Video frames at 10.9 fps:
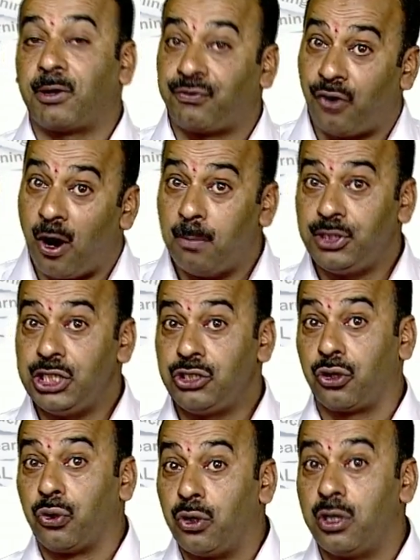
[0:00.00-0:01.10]
perform
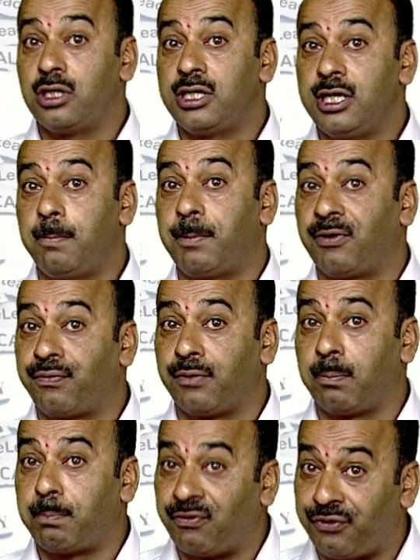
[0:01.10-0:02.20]
these roles in a
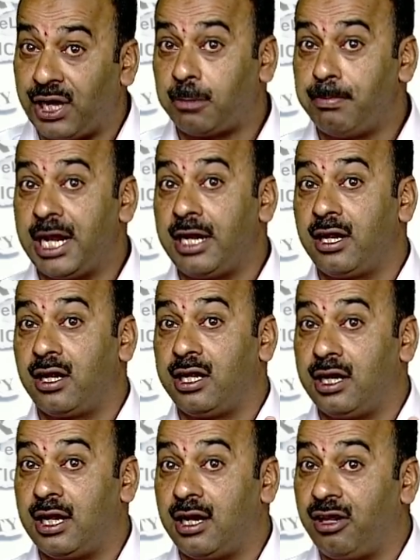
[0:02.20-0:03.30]
perfect manner,
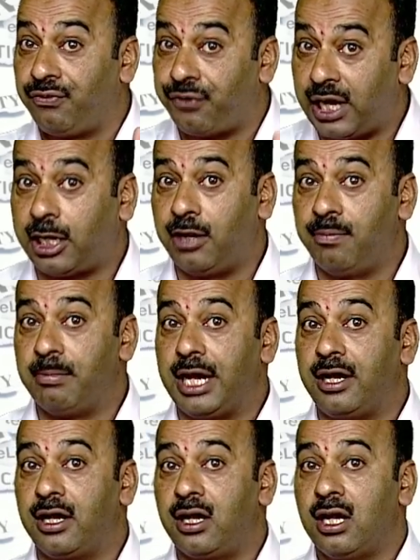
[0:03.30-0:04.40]
in an effective
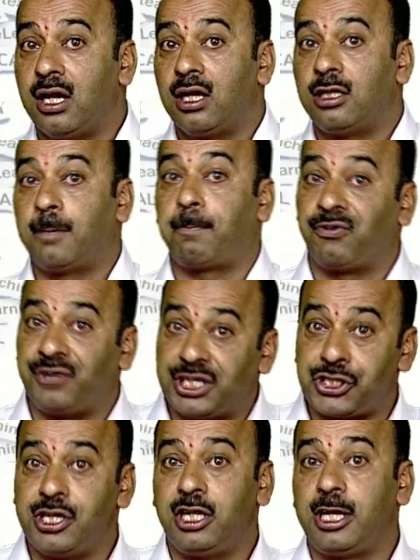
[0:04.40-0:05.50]
manner, the
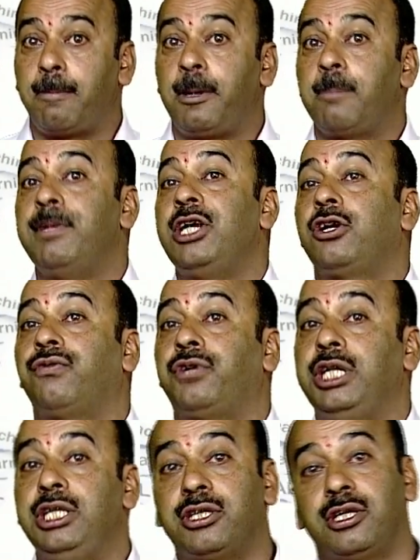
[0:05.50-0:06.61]
professional development
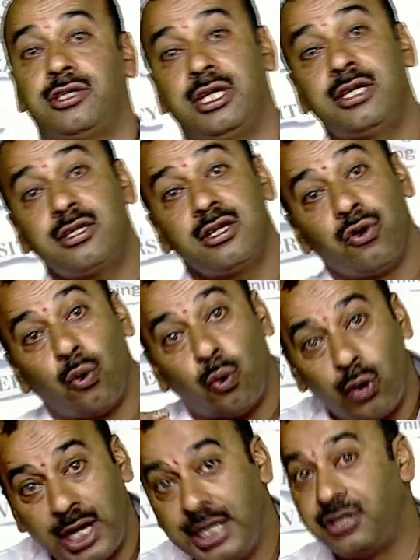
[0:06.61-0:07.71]
of teachers is
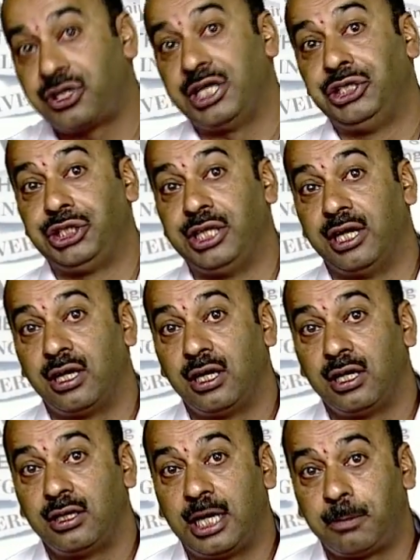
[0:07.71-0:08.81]
very essential.
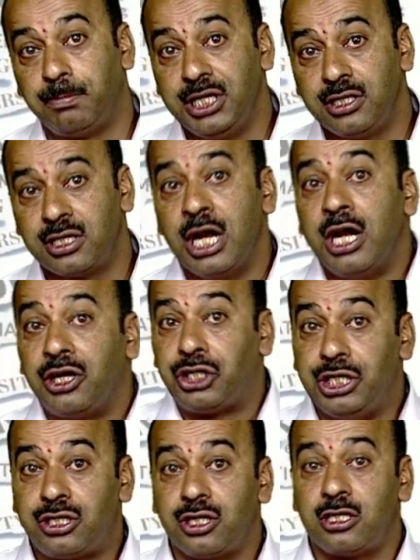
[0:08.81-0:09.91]
That means
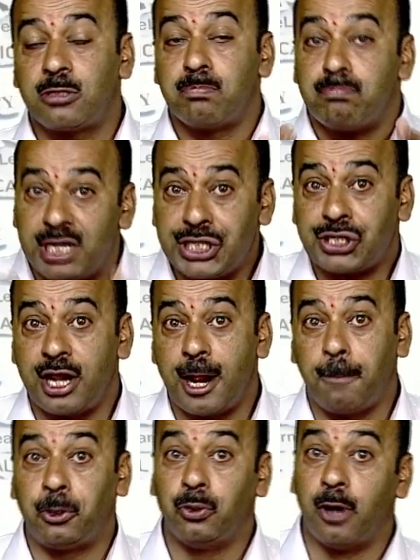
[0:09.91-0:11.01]
teachers must
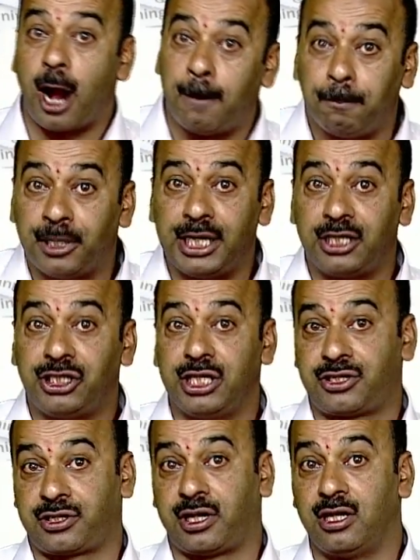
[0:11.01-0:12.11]
have to upgrade
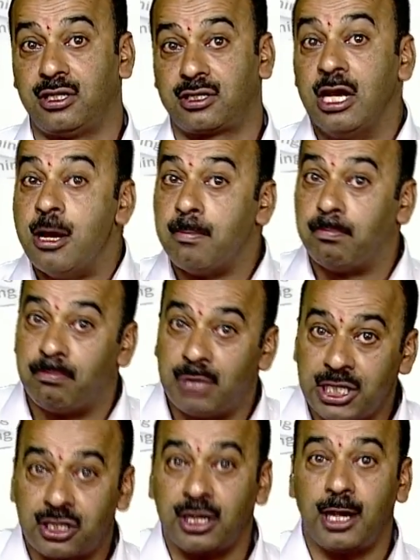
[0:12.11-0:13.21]
their skills,
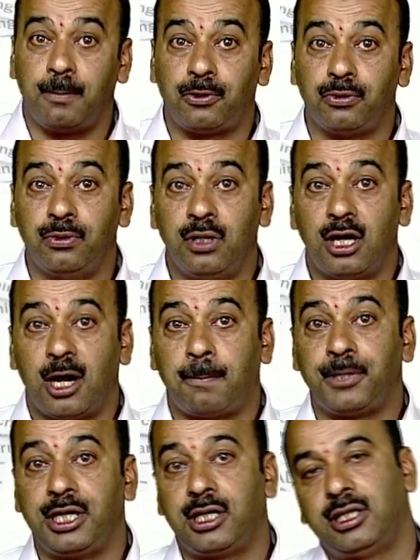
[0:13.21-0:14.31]
must have to
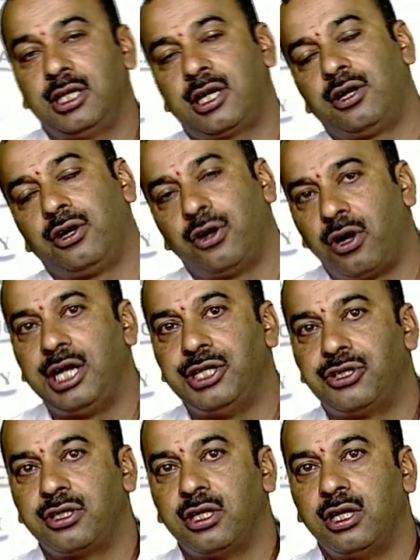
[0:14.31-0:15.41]
upgrade their
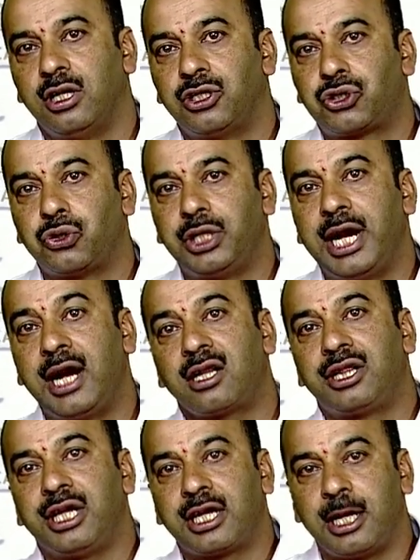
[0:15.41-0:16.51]
knowledge so
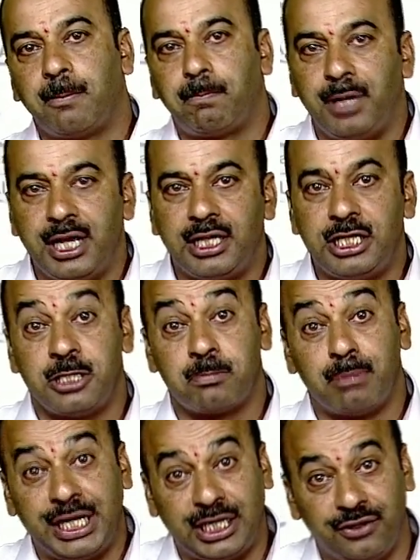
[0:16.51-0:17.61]
that they can play these
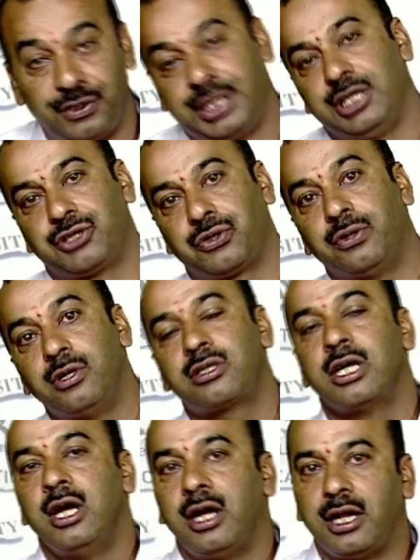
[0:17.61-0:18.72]
multifarious
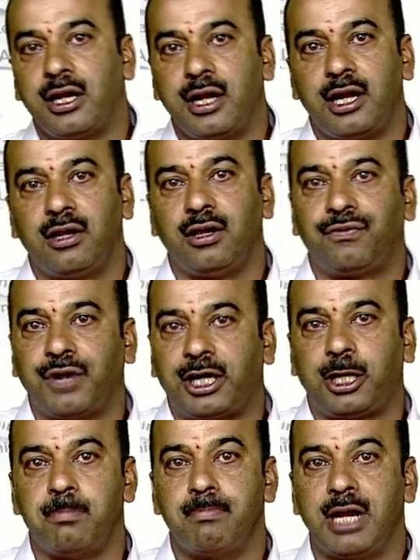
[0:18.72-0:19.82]
roles in an
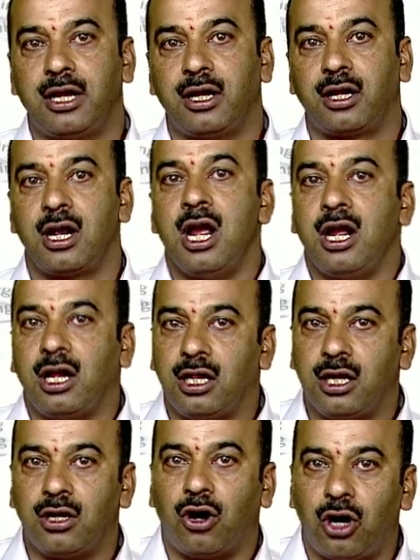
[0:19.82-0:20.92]
effective manner.
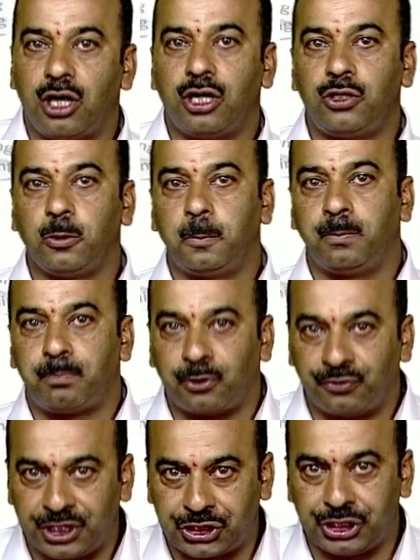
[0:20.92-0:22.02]
In order to
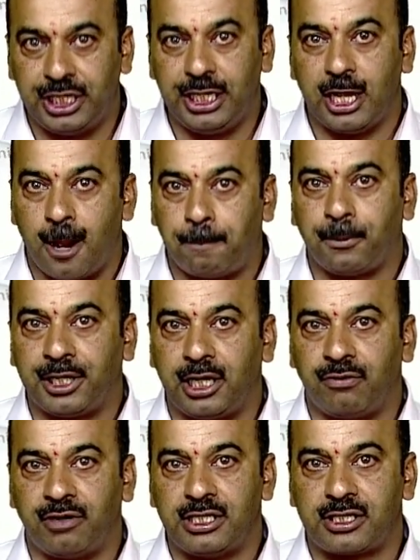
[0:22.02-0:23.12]
professionally
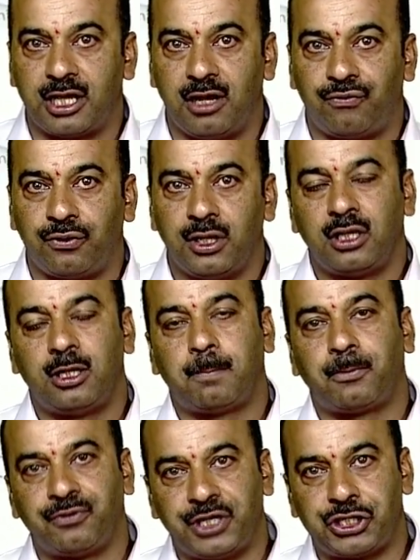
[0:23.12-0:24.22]
upgrade oneself, the
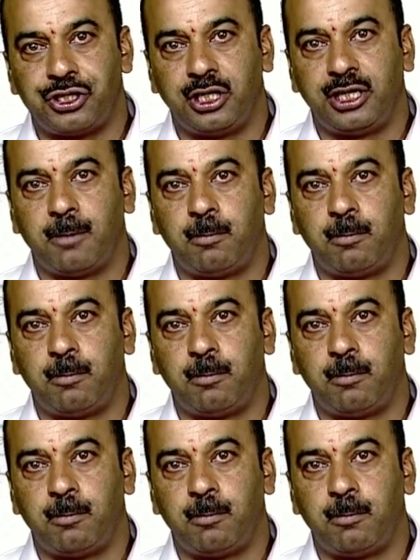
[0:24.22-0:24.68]
professional